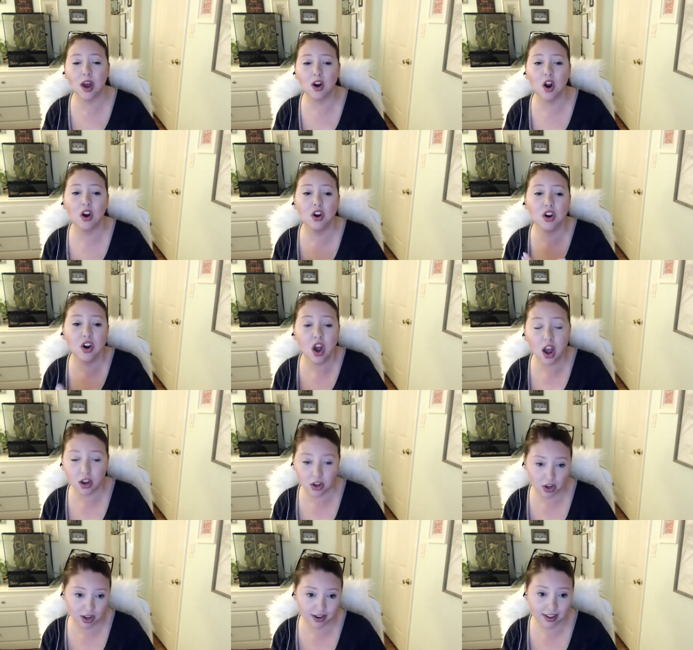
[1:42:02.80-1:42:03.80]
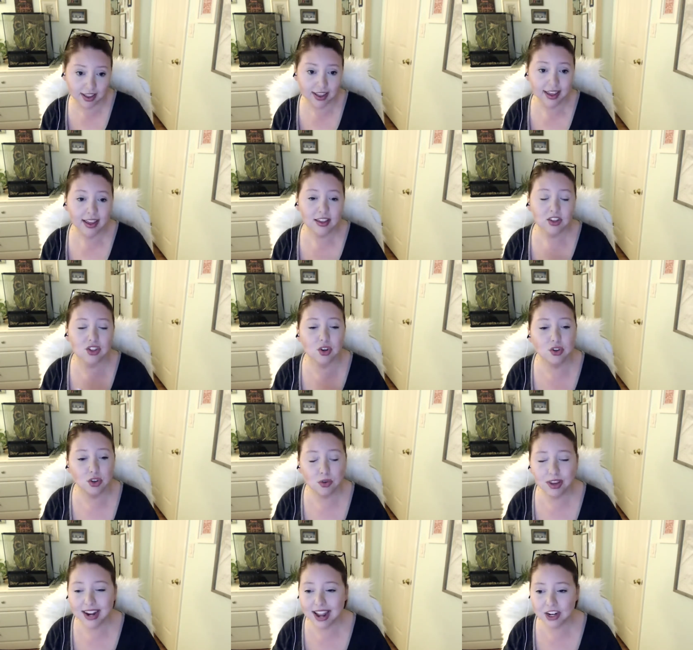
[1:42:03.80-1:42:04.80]
are not good. So you
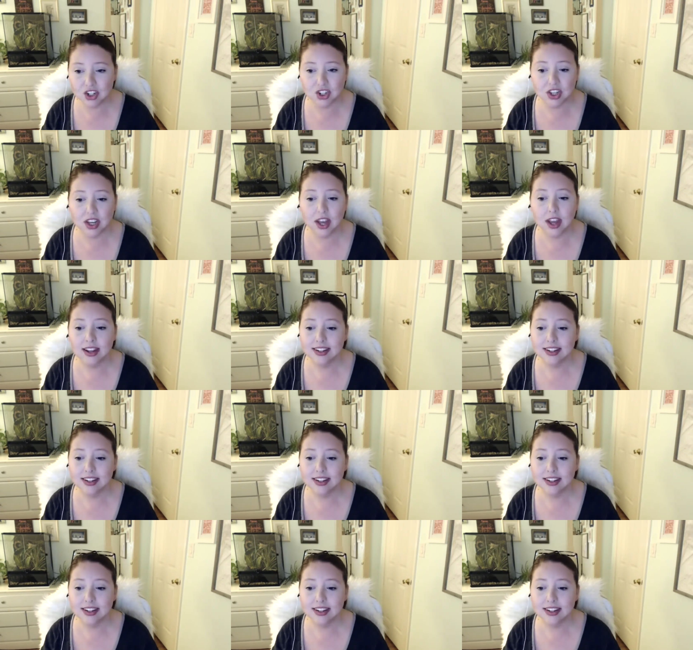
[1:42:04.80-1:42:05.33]
can actually